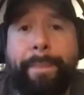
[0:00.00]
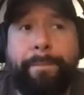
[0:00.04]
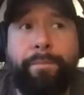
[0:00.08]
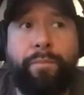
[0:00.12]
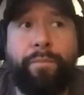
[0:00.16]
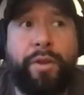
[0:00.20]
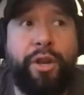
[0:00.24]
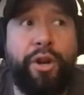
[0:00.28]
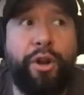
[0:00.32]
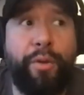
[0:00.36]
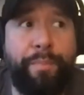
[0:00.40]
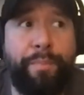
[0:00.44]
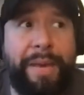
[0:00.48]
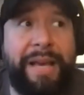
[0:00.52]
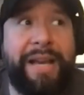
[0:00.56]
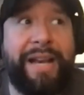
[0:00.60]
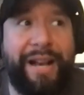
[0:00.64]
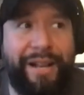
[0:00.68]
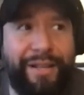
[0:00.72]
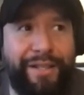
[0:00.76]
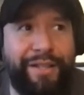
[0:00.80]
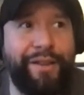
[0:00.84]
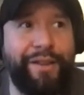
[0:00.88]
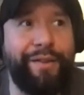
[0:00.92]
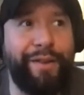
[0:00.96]
you know,
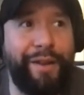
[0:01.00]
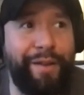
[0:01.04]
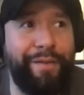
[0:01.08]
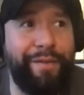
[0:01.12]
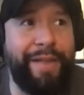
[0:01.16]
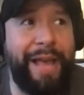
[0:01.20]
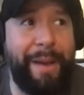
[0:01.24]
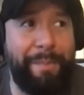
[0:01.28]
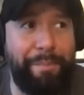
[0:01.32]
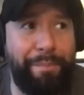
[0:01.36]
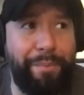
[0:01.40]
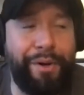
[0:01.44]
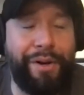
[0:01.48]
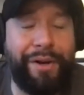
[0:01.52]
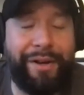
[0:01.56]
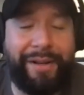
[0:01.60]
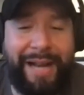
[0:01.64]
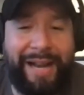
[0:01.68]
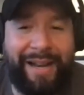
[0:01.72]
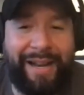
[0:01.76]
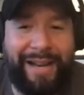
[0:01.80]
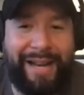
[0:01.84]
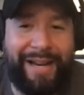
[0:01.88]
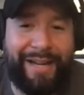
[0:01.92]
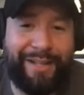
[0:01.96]
because of that book,
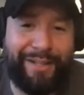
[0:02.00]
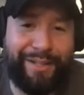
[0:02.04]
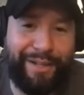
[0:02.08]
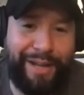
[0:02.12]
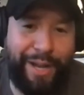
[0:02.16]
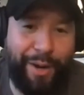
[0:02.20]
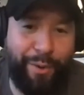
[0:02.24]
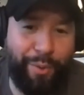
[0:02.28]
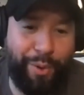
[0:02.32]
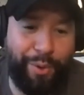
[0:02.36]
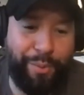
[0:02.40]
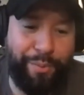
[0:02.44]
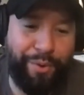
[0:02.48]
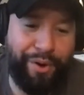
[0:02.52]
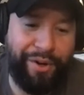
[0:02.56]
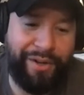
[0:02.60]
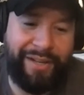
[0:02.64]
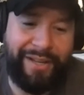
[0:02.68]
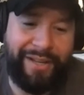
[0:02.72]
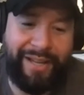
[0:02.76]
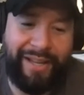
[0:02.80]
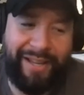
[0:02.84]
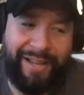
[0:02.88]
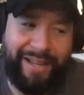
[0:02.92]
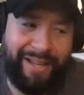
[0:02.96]
I got into network
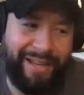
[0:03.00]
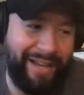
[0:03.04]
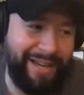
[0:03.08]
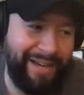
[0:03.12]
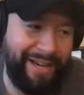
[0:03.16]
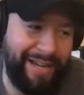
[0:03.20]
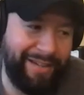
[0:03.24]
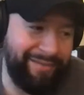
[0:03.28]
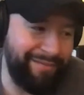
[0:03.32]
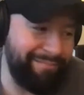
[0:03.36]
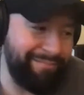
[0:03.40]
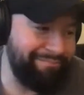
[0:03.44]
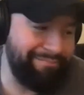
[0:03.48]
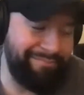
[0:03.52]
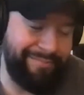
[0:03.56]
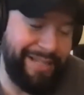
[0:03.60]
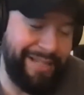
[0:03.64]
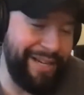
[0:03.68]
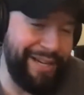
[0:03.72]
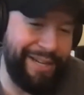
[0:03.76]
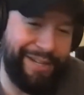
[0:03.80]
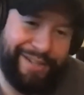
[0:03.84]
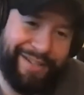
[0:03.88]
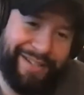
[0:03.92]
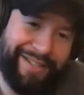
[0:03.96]
marketing. Again, I
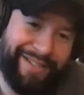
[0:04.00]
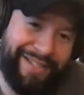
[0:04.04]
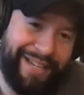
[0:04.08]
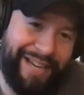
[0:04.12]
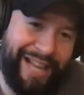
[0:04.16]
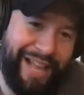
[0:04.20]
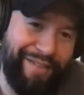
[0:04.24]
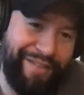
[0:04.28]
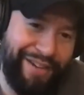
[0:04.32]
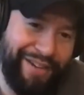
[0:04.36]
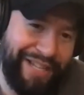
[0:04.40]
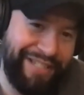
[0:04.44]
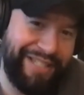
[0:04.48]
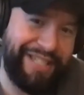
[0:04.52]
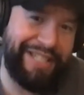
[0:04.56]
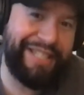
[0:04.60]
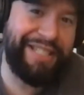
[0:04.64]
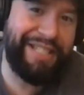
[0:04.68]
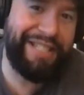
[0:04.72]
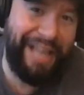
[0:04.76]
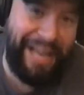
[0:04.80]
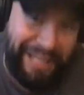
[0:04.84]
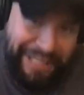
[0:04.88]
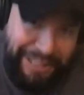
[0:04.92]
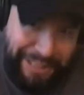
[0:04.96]
didn't have any
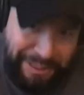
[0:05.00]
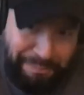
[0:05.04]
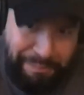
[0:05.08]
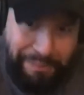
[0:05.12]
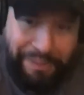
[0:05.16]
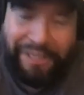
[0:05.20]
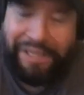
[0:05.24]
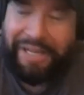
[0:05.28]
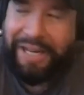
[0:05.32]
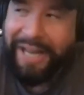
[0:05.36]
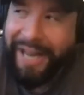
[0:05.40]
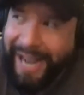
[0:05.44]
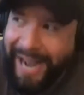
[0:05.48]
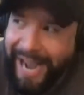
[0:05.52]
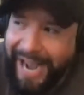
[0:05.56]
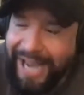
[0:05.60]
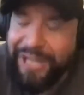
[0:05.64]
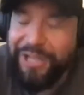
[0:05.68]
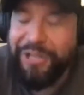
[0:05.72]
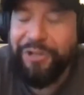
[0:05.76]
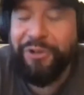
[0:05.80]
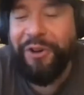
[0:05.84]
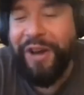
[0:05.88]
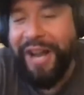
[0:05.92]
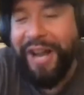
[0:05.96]
success, but I
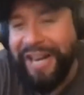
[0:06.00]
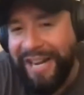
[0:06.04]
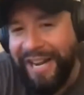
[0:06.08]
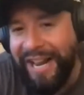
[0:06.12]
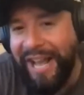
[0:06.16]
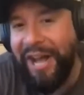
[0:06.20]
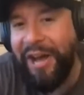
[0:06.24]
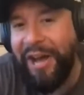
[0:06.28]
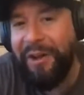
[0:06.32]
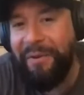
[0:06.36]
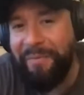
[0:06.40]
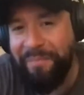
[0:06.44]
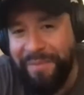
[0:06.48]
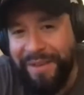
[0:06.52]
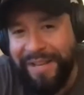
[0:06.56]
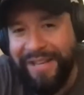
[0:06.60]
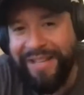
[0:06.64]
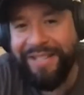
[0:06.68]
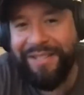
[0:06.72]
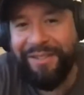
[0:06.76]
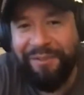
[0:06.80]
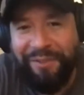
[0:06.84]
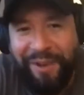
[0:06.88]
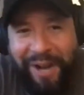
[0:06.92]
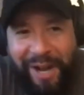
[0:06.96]
tried it out
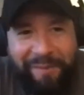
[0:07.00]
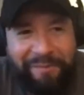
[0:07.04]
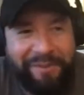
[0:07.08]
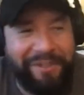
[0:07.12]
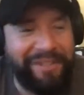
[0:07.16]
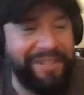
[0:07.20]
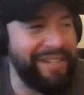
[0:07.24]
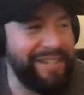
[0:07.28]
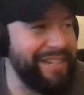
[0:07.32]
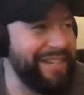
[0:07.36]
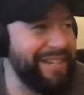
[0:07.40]
because of Robert.